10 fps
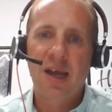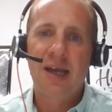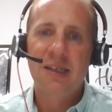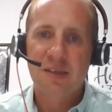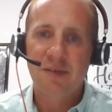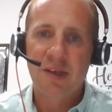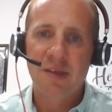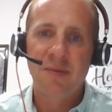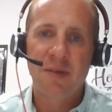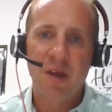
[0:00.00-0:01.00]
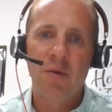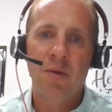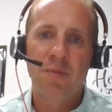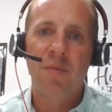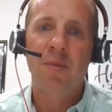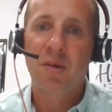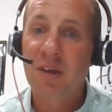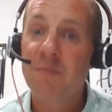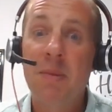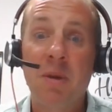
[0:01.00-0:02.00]
actively go and
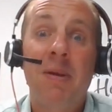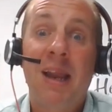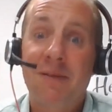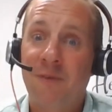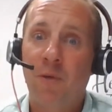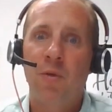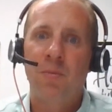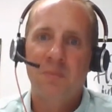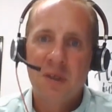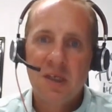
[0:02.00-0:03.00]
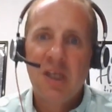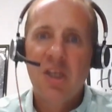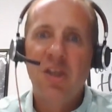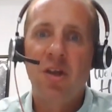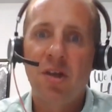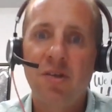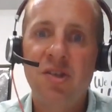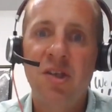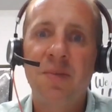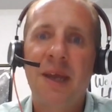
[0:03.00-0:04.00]
give people a platform
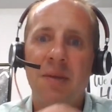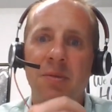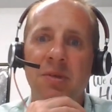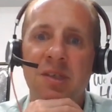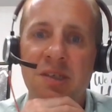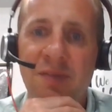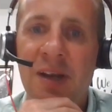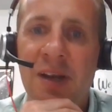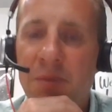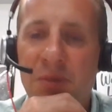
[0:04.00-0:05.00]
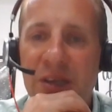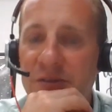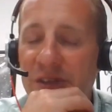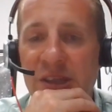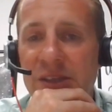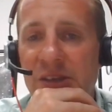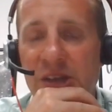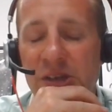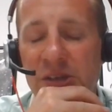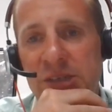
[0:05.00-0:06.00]
to be able to develop themselves. I think
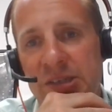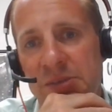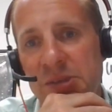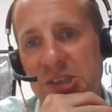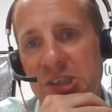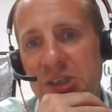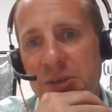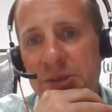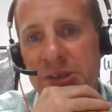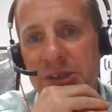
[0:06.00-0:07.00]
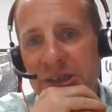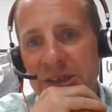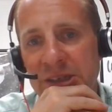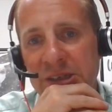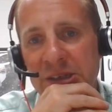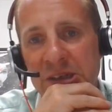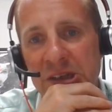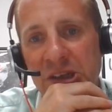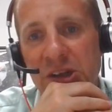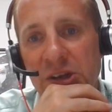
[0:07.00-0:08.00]
testament to you, and
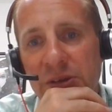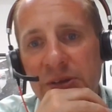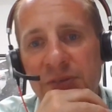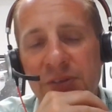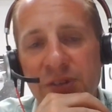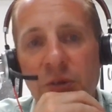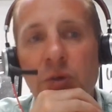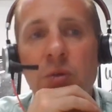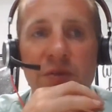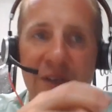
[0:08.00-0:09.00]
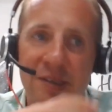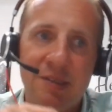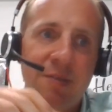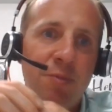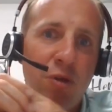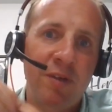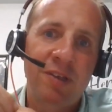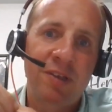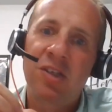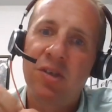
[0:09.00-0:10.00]
if all of us, if more of
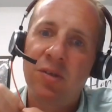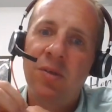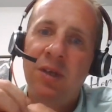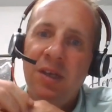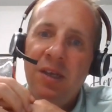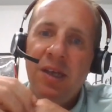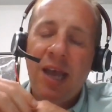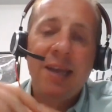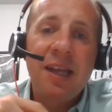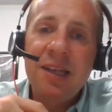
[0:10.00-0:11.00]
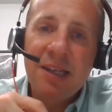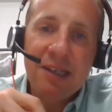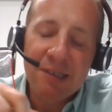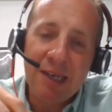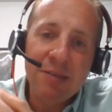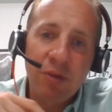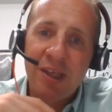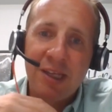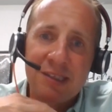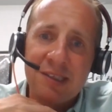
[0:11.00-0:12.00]
us can do, and it's the little
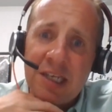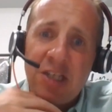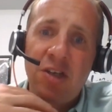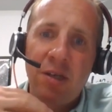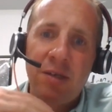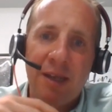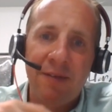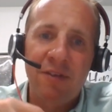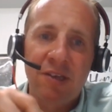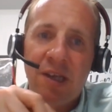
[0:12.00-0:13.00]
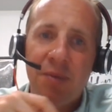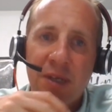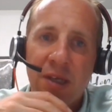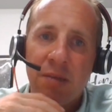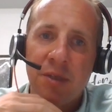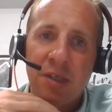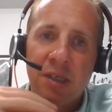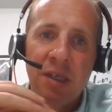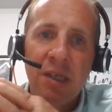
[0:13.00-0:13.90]
things, isn't it? You don't have to suddenly become a